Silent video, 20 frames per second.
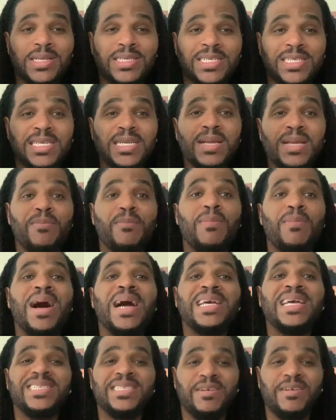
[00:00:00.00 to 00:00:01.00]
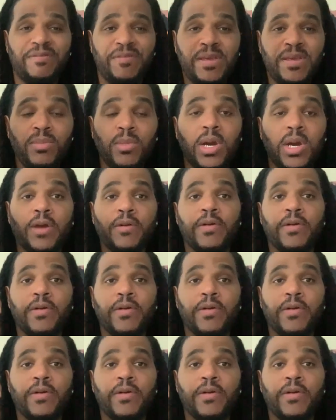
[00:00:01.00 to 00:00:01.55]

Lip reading: towards the demise of theme